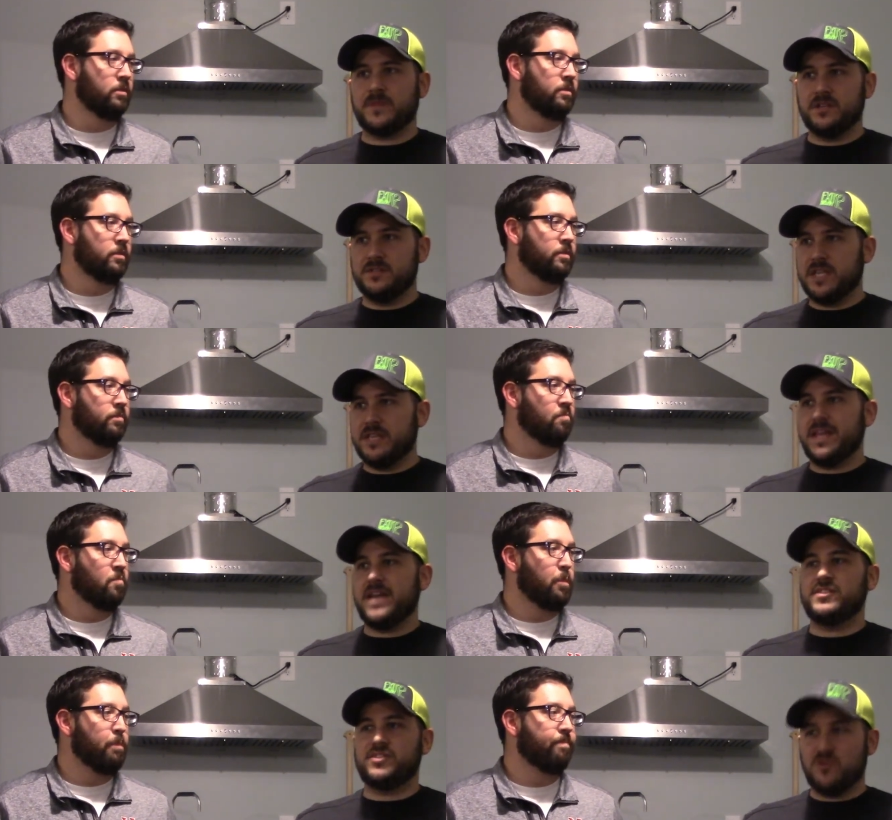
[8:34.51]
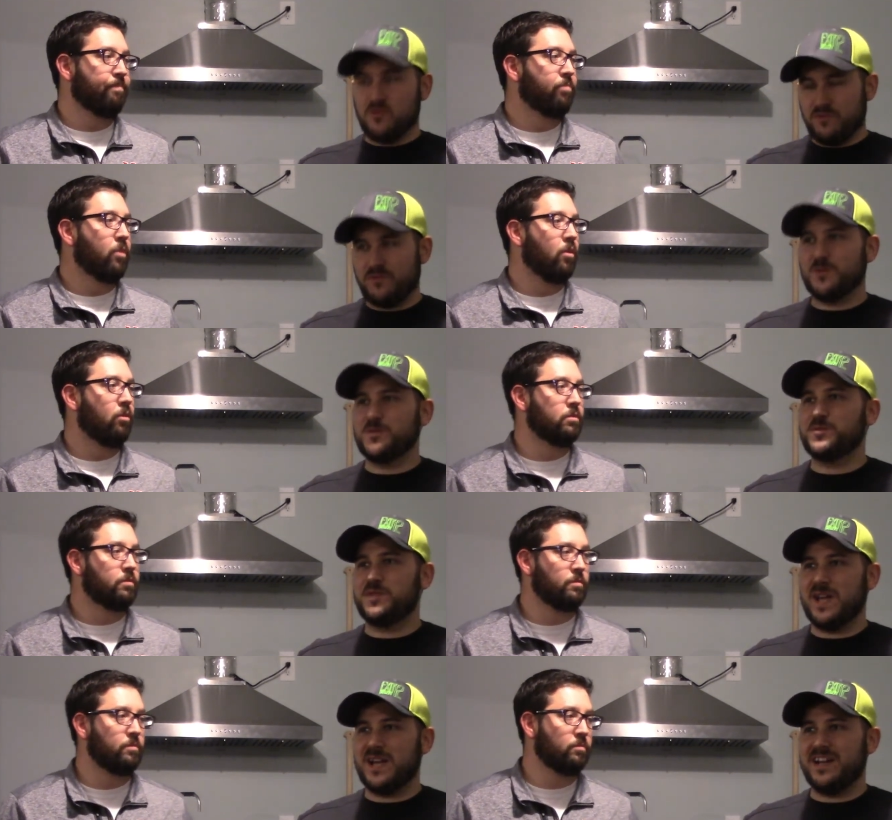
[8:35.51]
Speaker 1: like you said, that stone fruit,
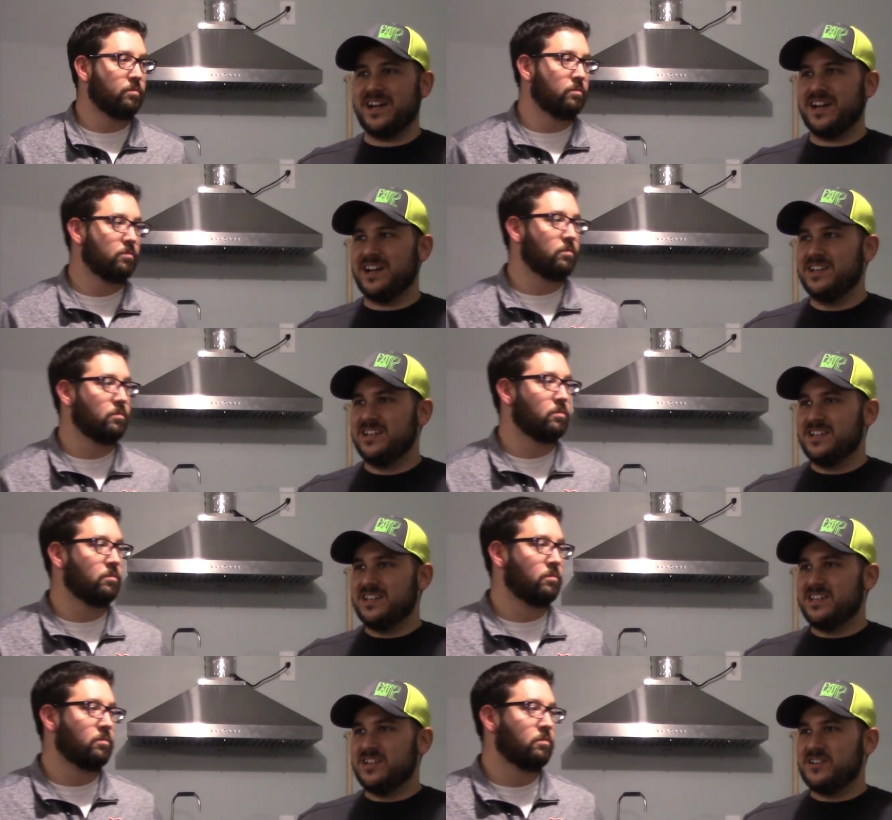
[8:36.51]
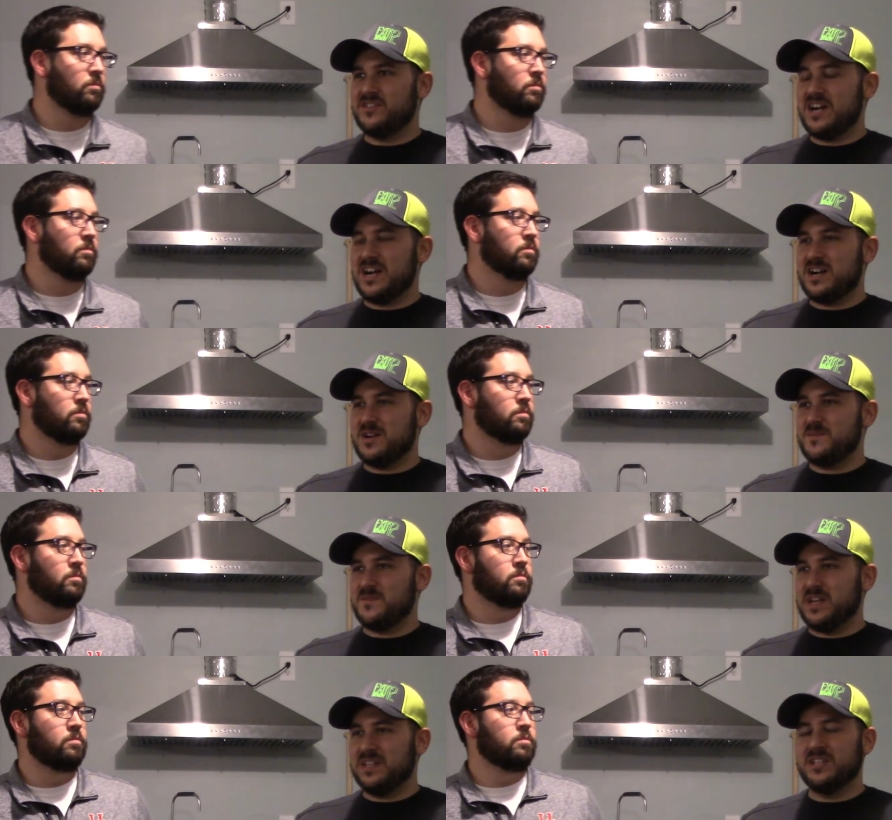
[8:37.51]
that uh, you know, um,
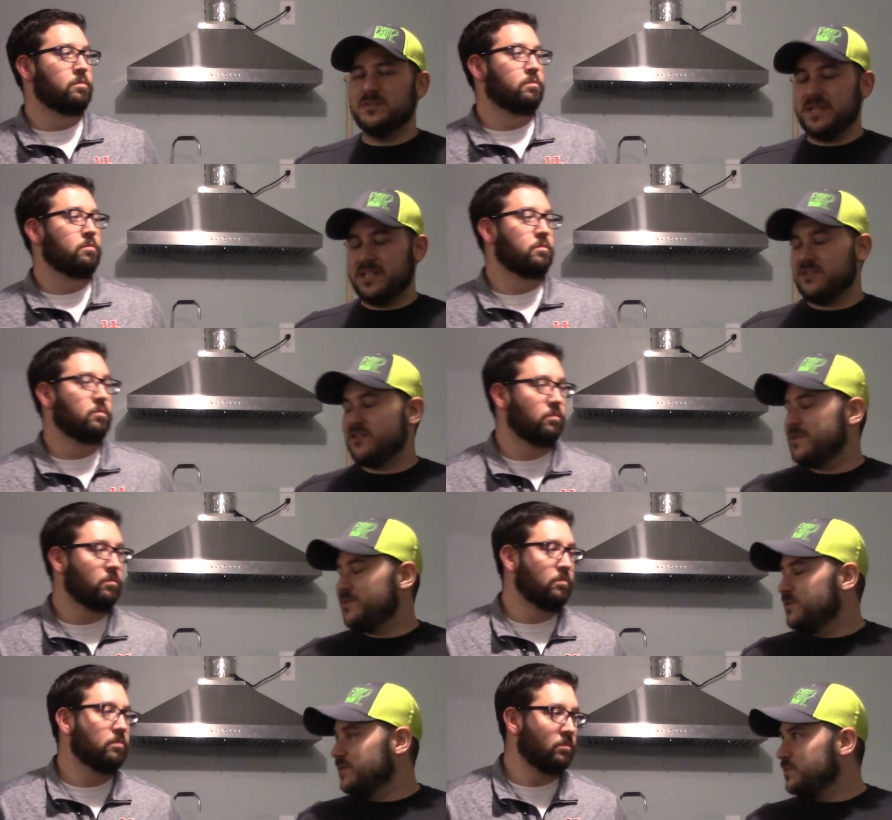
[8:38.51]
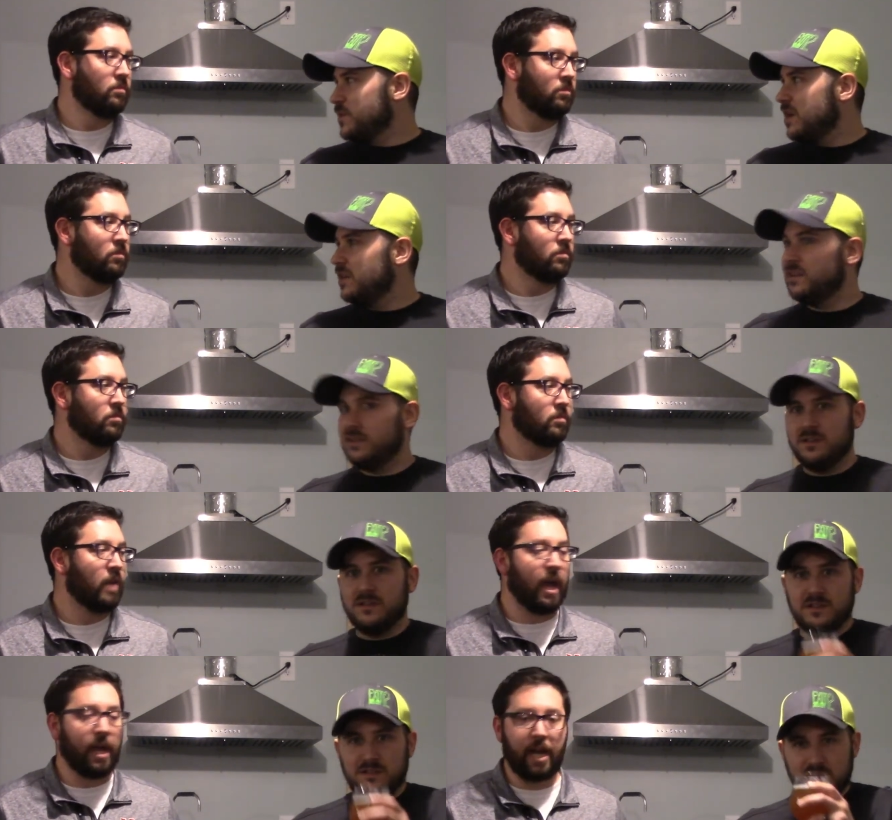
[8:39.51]
a little bit of the grapefruit as well.
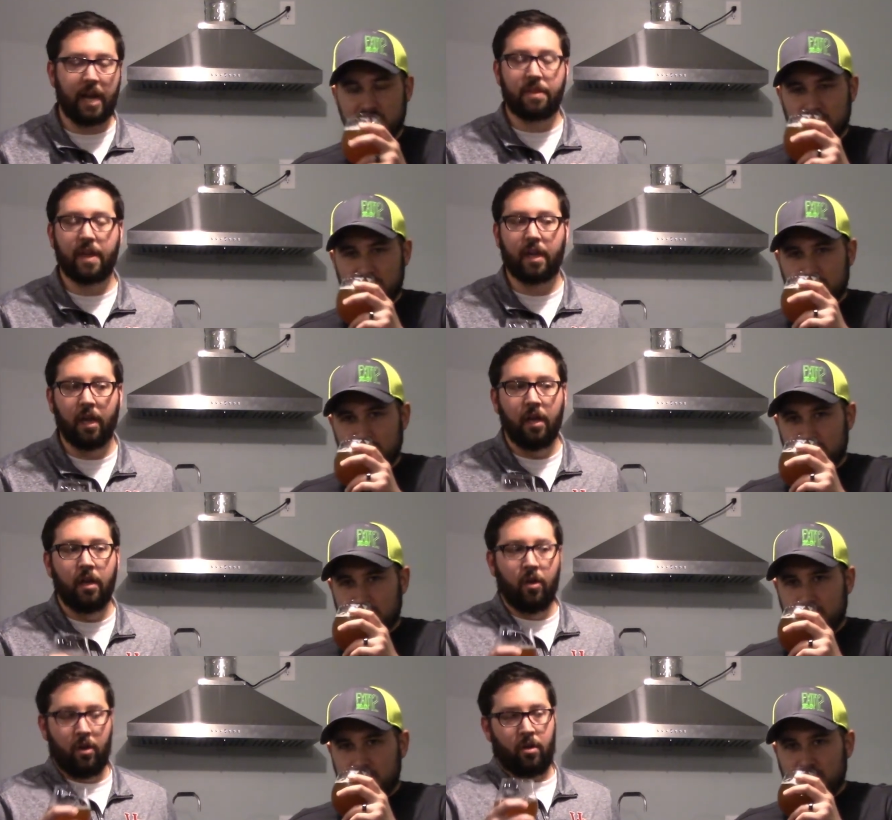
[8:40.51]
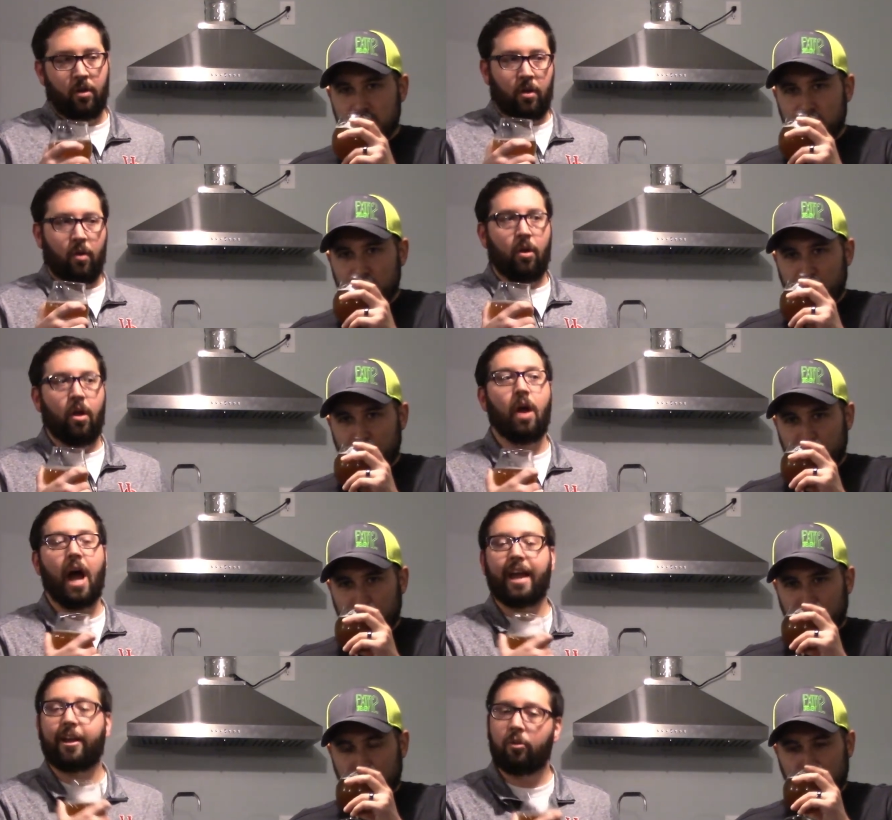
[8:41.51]
Speaker 2: Yeah, and I think
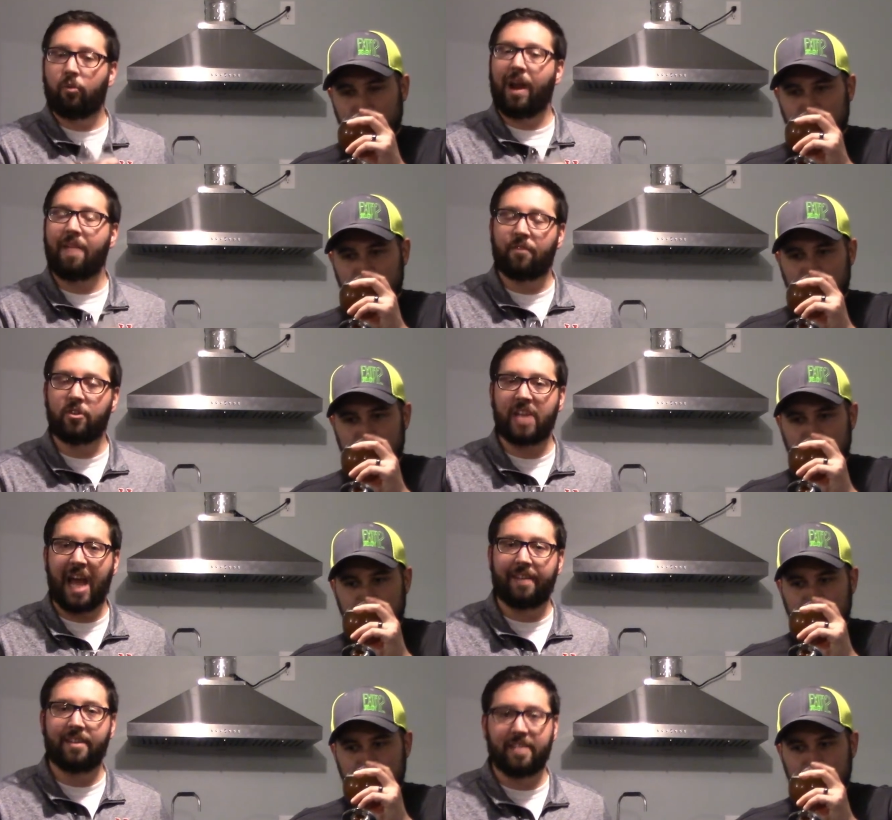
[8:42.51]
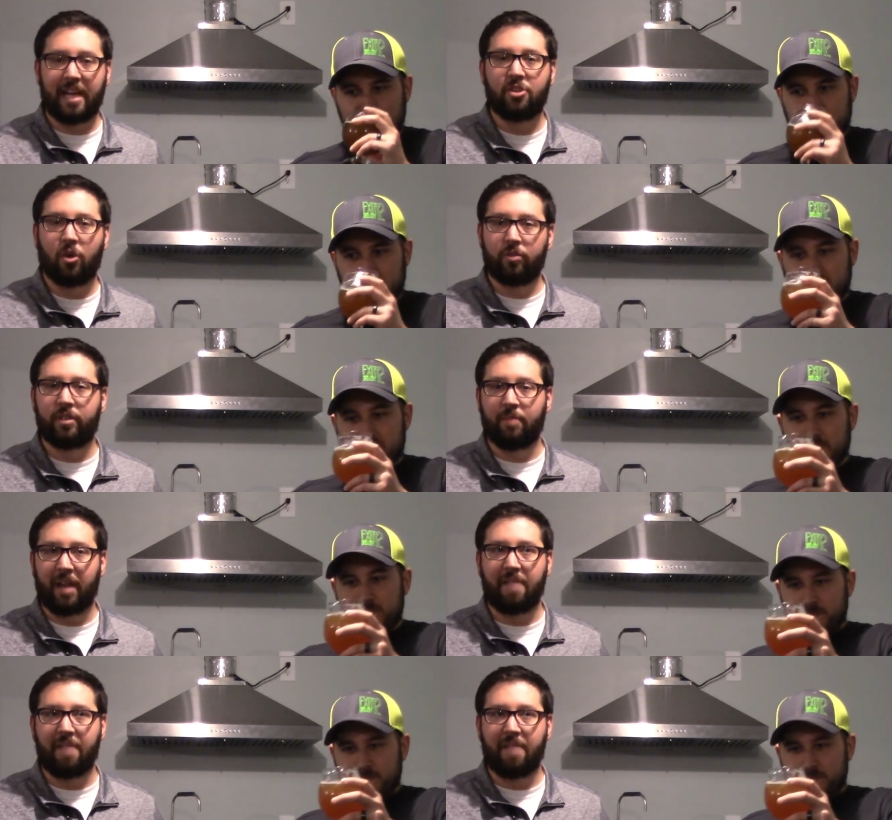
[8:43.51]
I when I first had this, I told him that